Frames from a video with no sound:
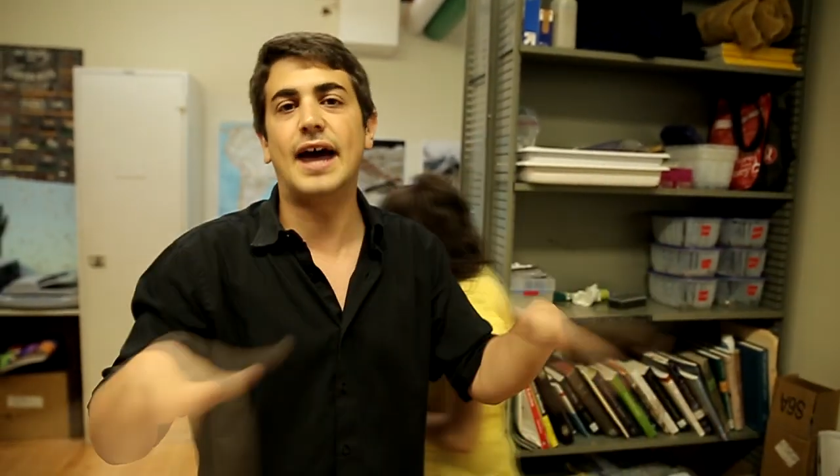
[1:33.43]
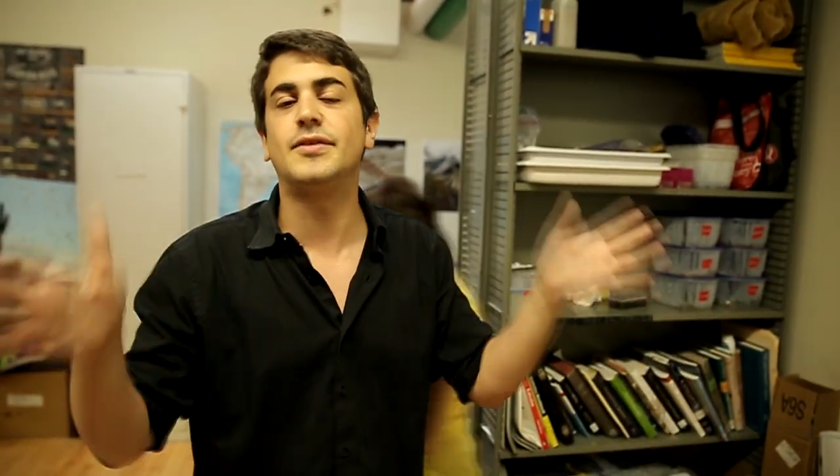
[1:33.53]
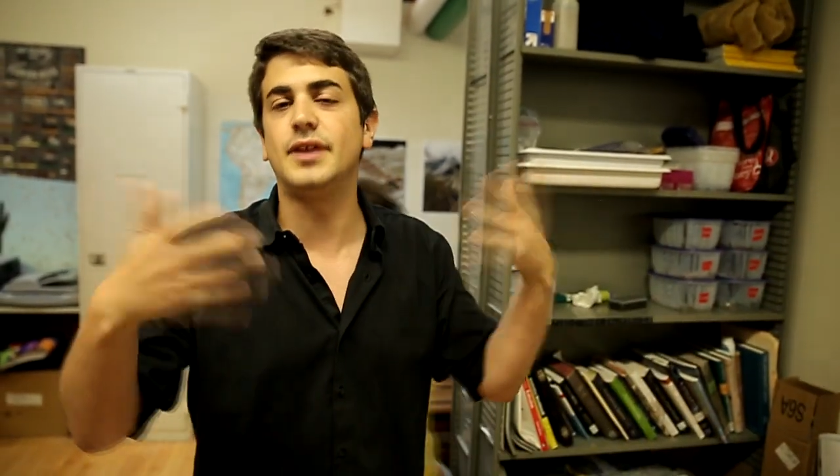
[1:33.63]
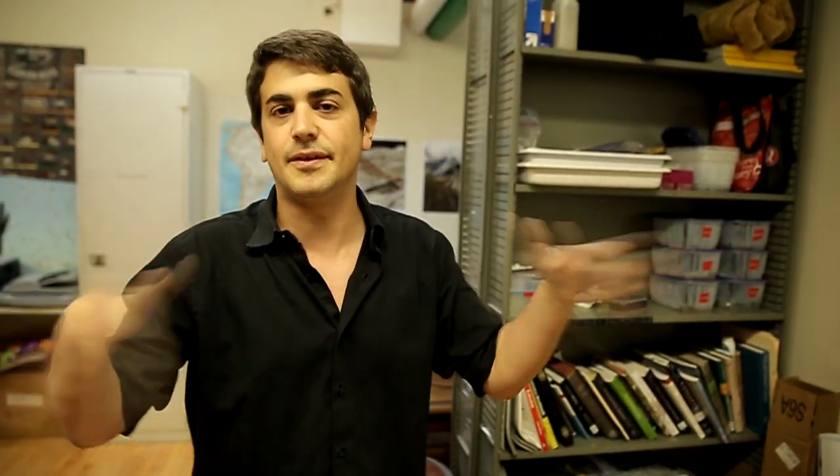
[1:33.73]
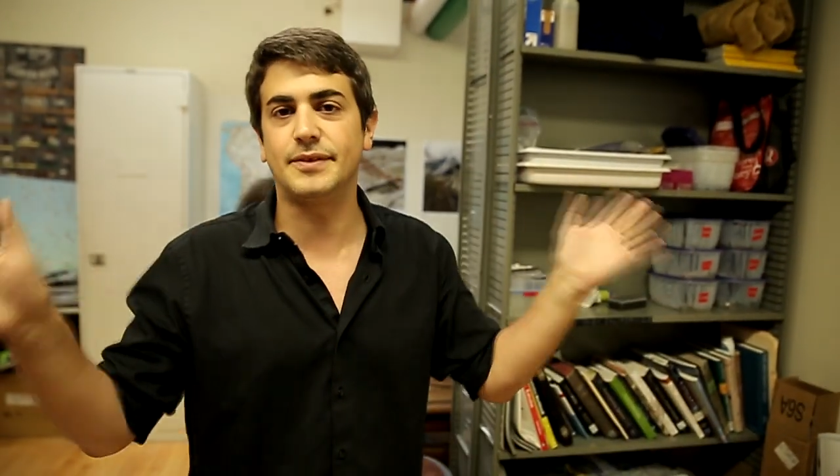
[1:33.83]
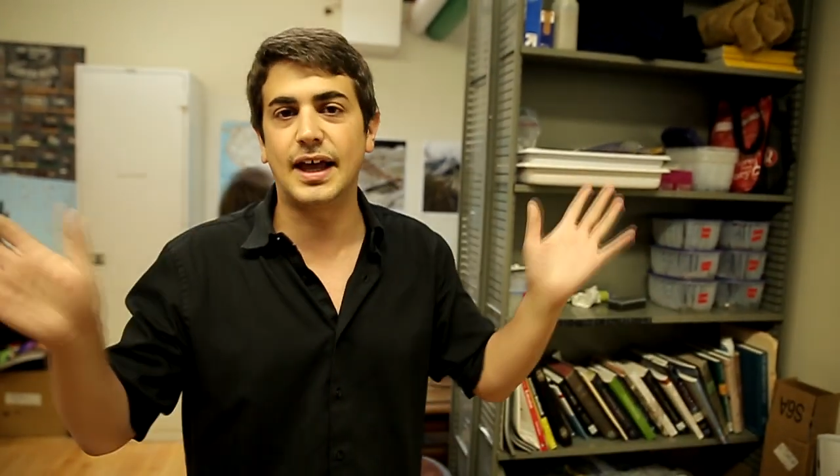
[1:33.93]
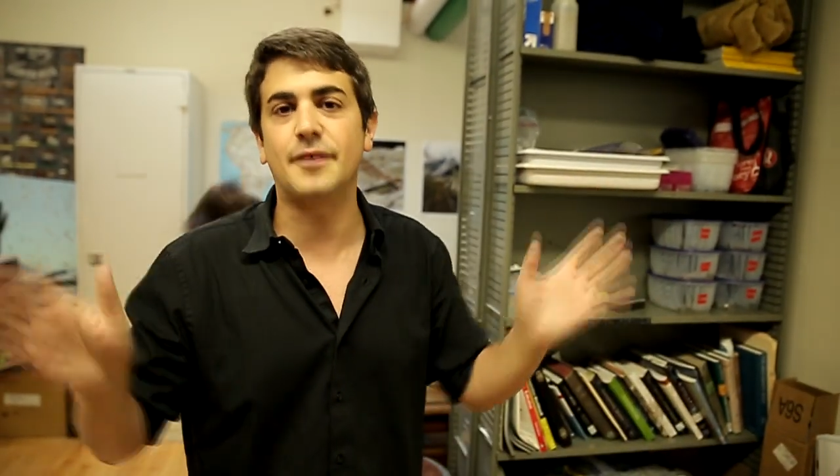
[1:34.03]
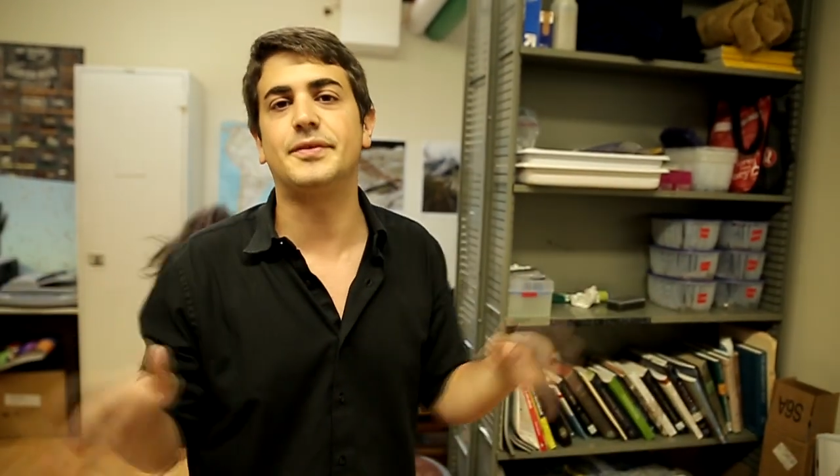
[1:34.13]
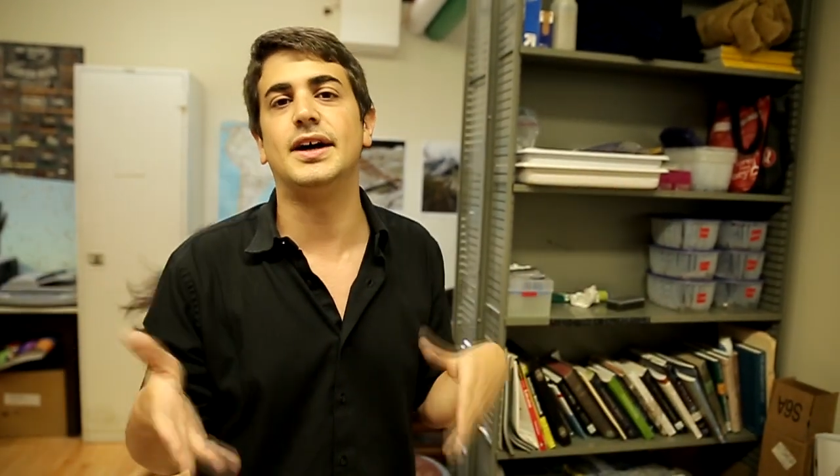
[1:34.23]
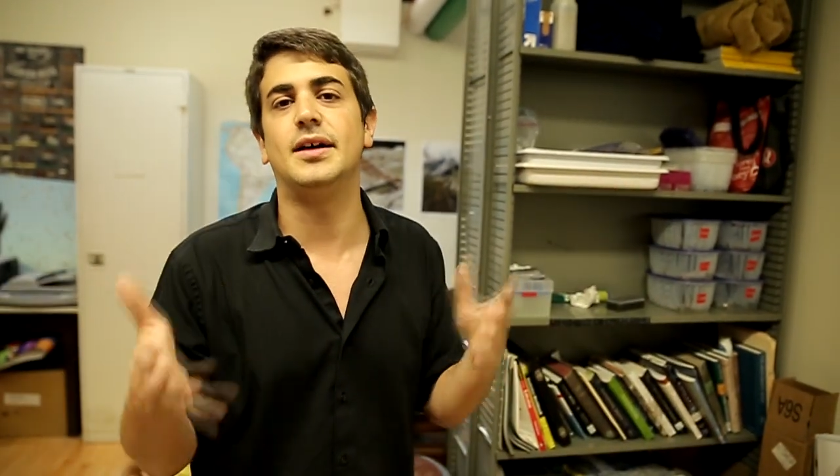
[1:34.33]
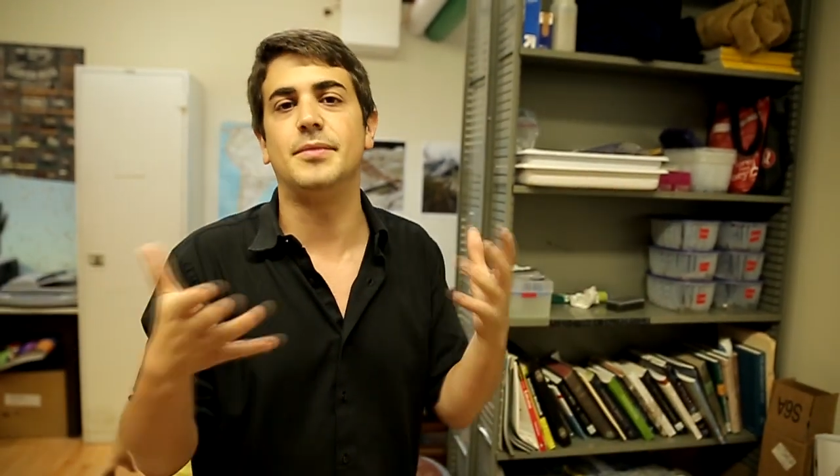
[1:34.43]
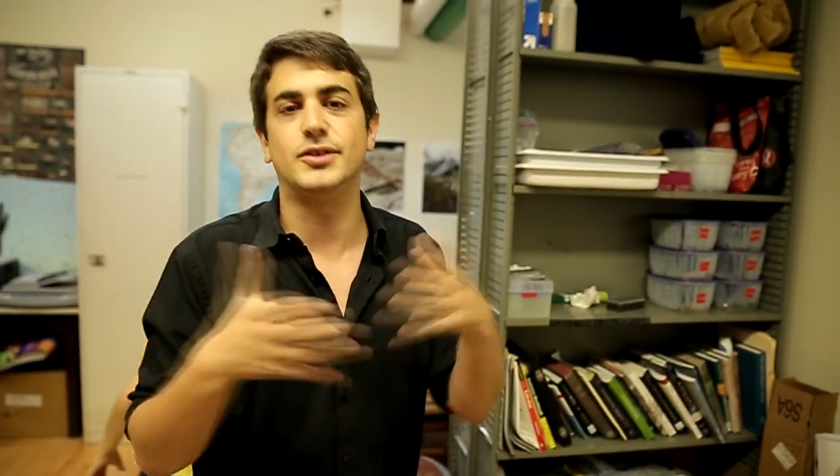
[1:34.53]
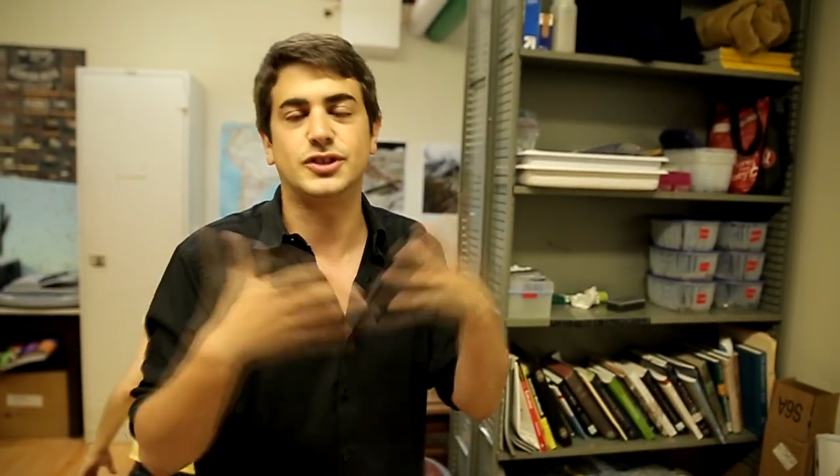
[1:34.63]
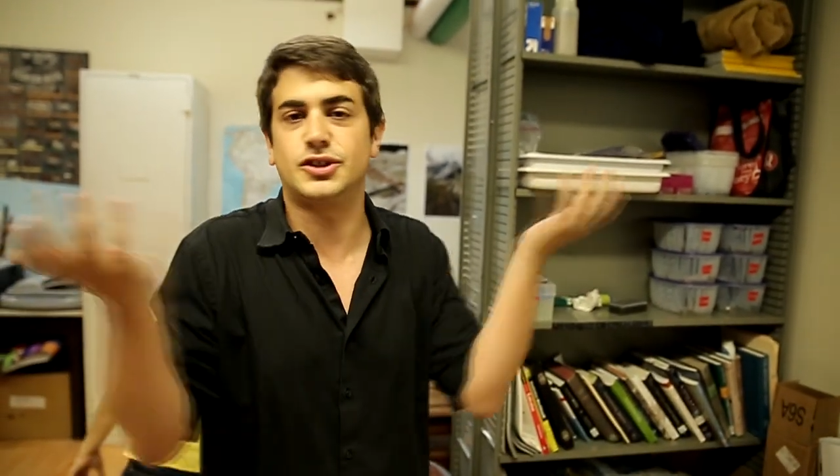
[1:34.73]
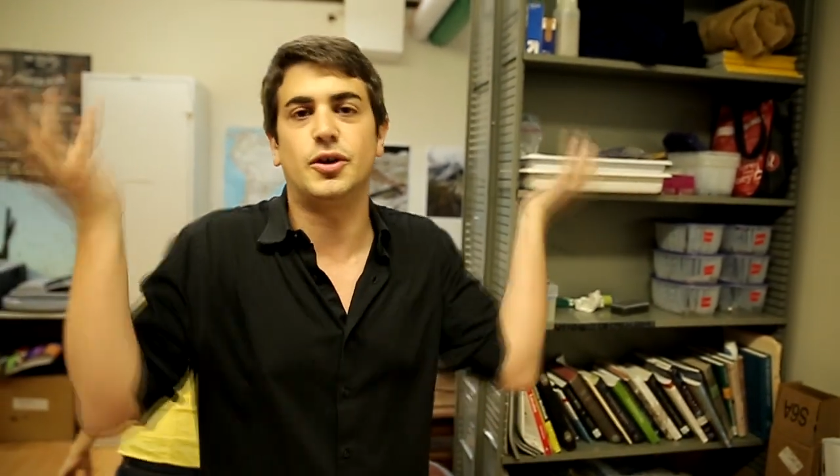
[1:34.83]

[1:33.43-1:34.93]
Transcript: then after they've left, there's this,